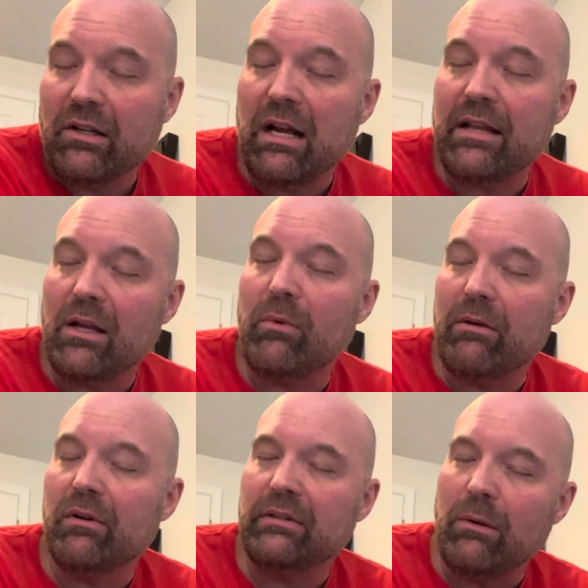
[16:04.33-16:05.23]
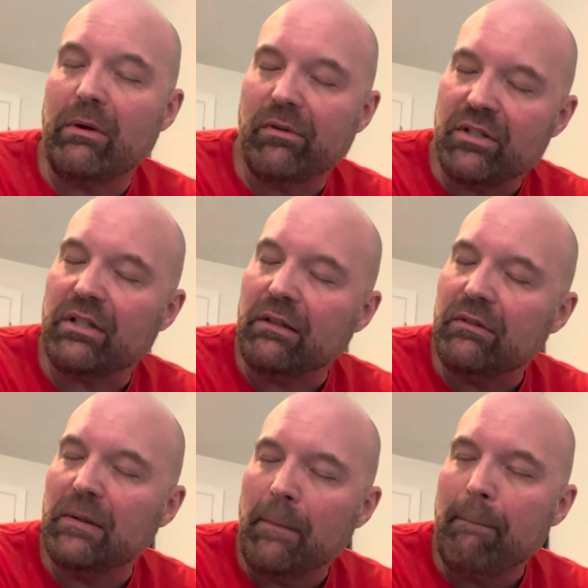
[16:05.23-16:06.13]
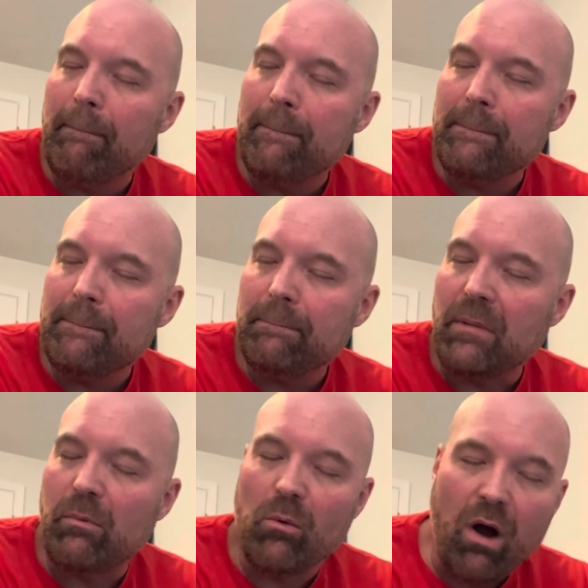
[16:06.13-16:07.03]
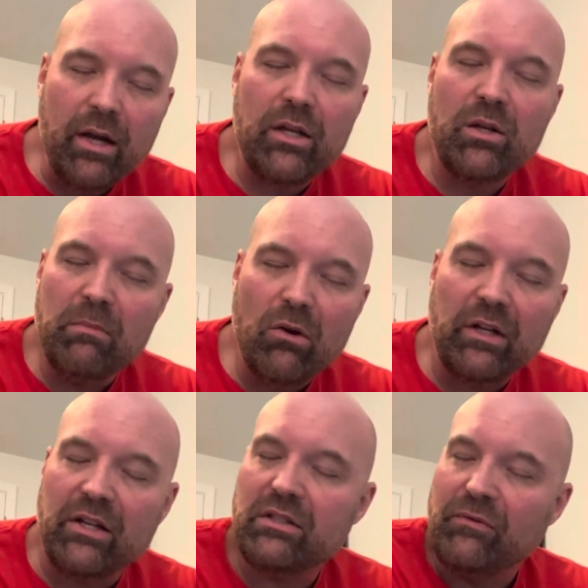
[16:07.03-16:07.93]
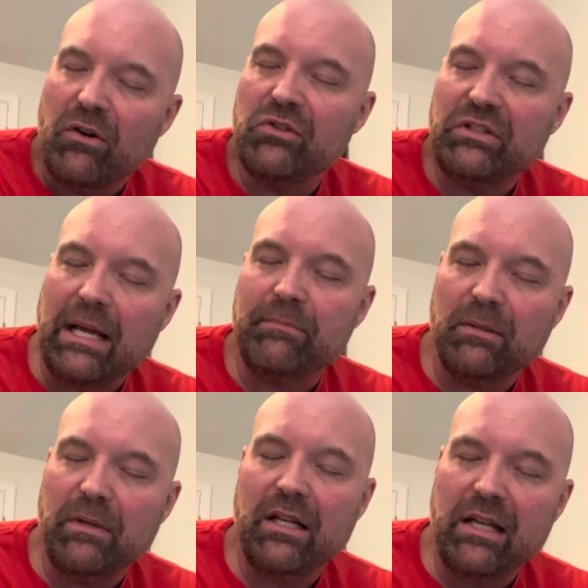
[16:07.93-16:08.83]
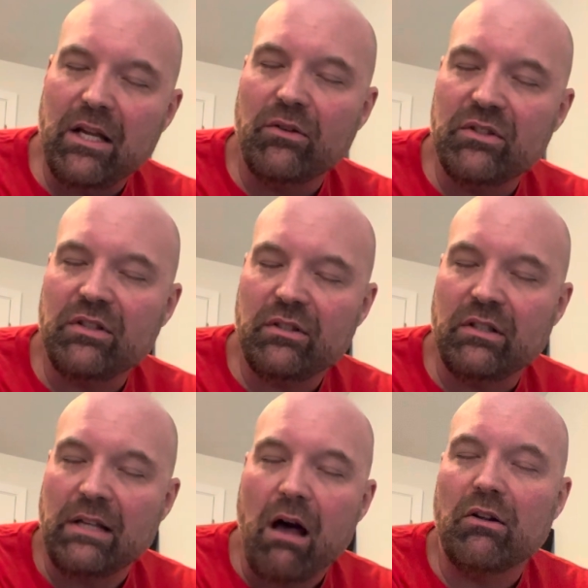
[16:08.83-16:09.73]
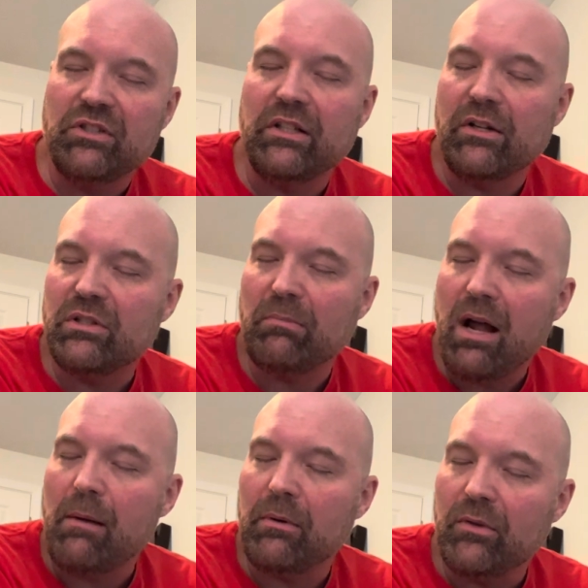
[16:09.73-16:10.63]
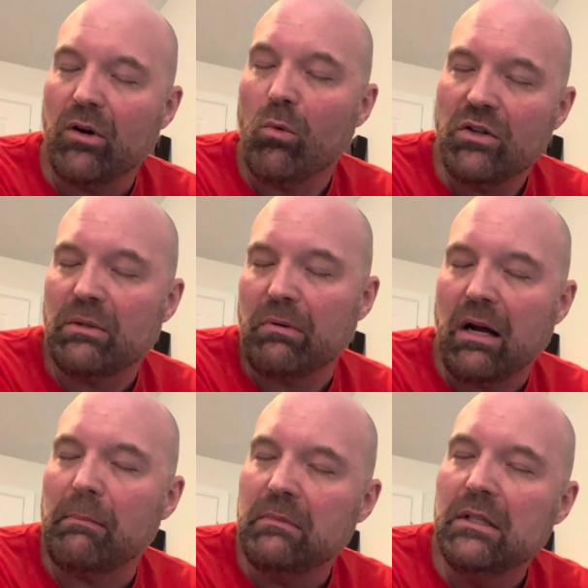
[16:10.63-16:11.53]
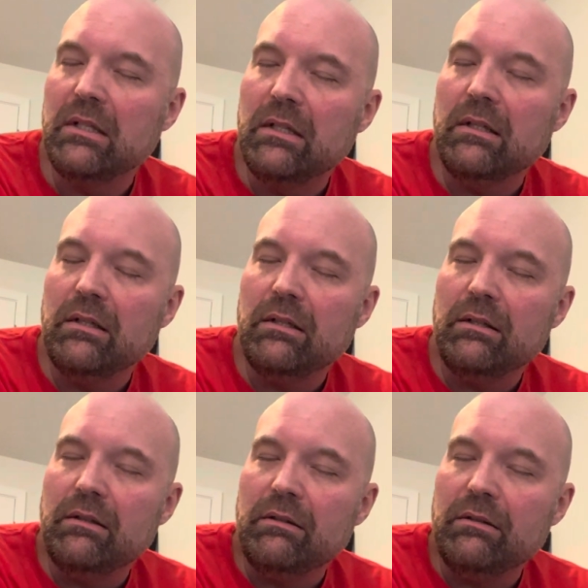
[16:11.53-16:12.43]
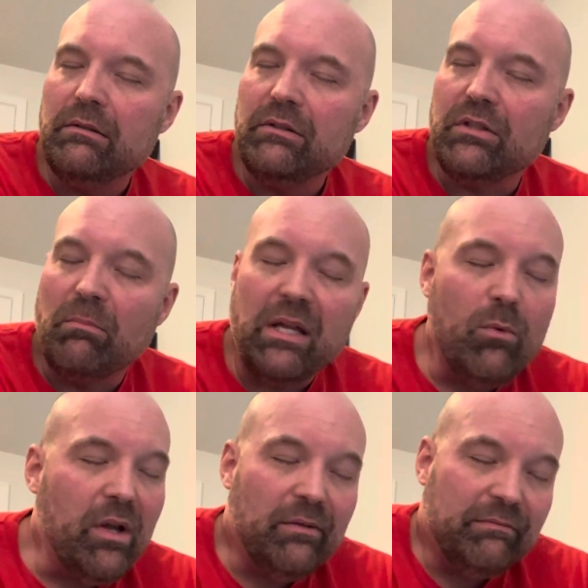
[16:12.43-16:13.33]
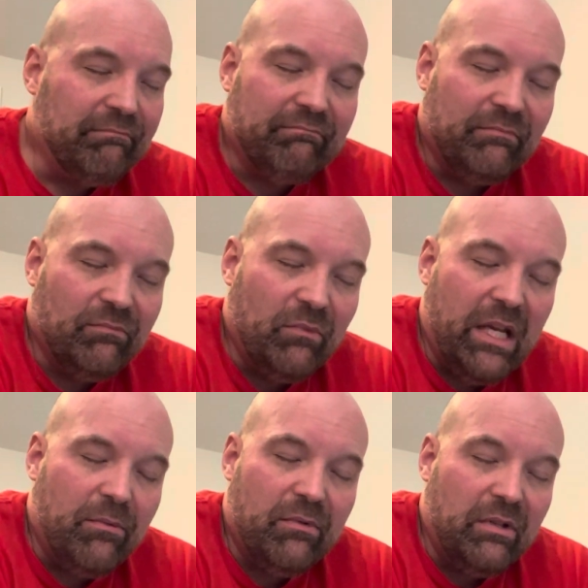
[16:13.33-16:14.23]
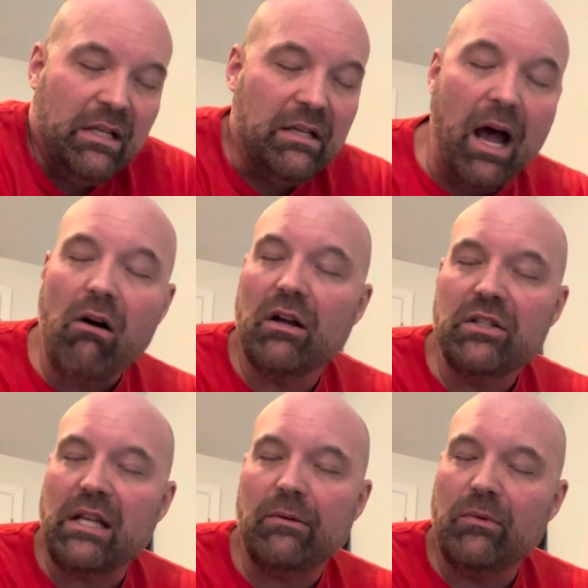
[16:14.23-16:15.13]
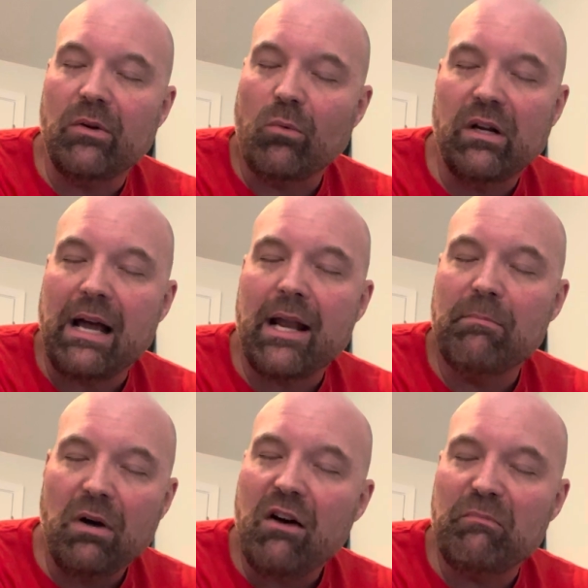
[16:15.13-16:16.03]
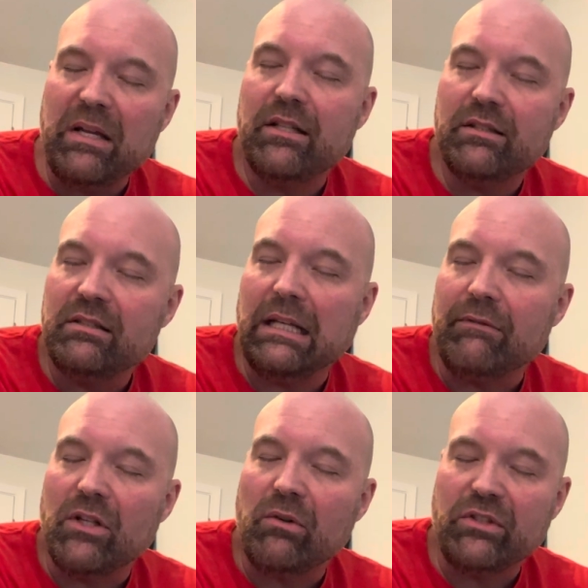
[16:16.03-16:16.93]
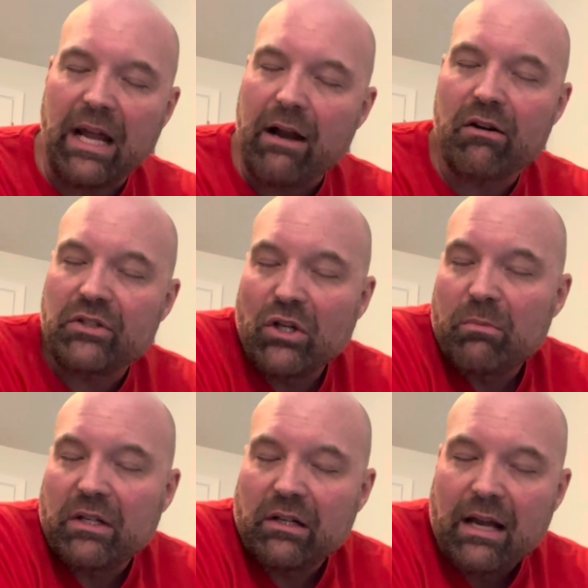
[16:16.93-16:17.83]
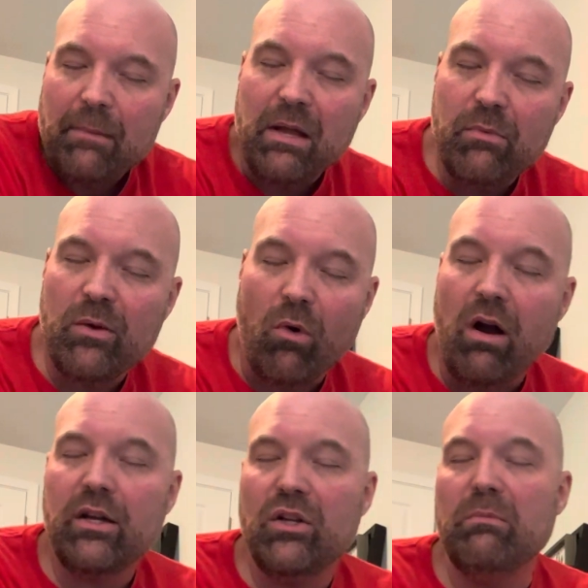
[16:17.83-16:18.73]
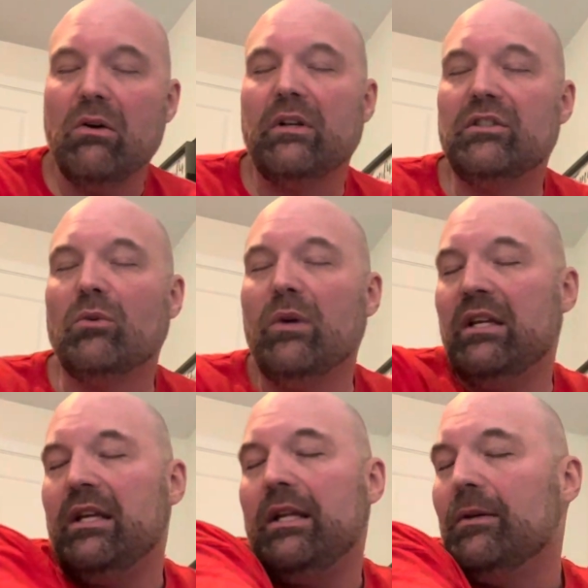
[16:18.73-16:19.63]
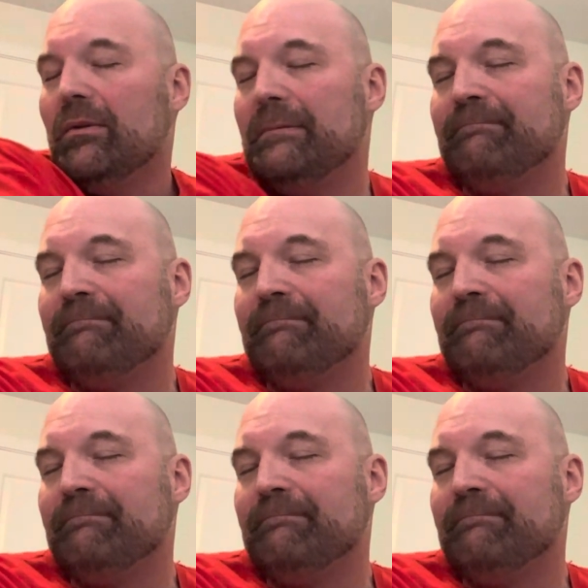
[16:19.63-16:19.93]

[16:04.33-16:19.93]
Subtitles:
God, that we were deceived. May we walk in humility, because the first step to being healed is acknowledging there's a problem, and there was a problem. So we acknowledge that we're not above being deceived. You know, to err is human, and God, may we walk in humility so we can get healed.